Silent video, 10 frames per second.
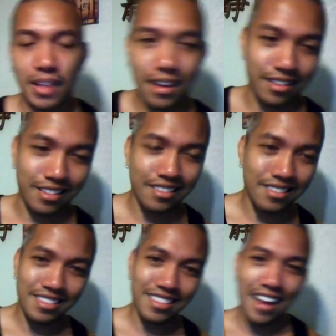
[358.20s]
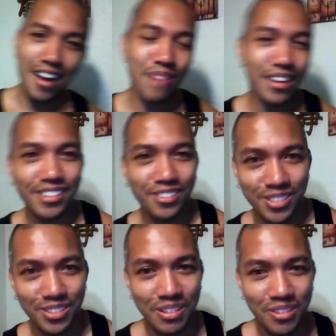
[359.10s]
I'm not going
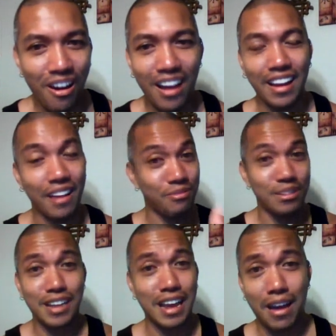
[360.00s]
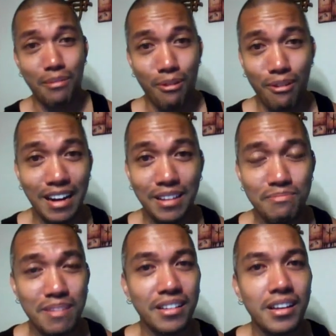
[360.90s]
to cry, I wish I am already,
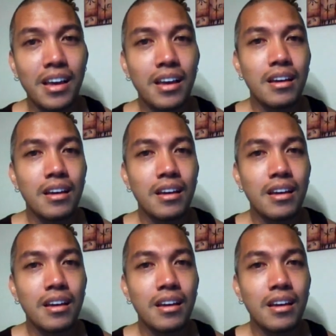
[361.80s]
but